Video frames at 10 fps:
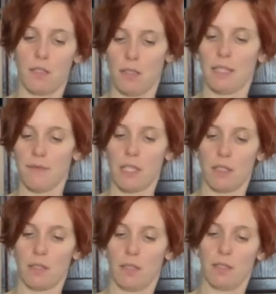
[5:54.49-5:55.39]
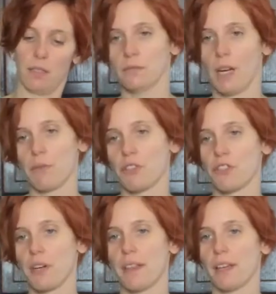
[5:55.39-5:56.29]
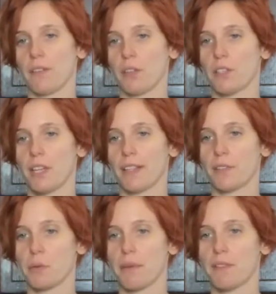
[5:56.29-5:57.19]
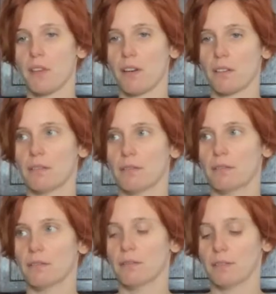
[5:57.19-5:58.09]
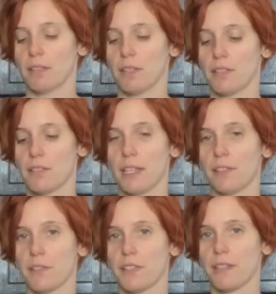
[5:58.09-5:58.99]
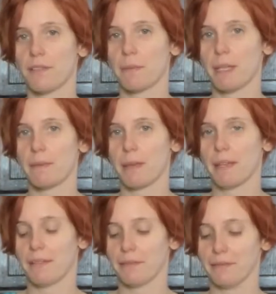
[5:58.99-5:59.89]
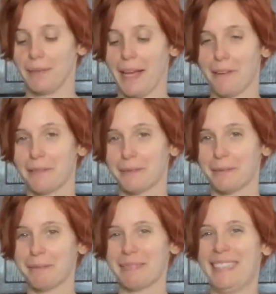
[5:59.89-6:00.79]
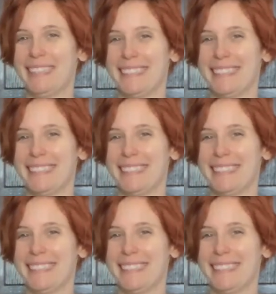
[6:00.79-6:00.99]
Sift it. I was just trying to think of a good Taylor Swift song because Taylor Swift makes me laugh. If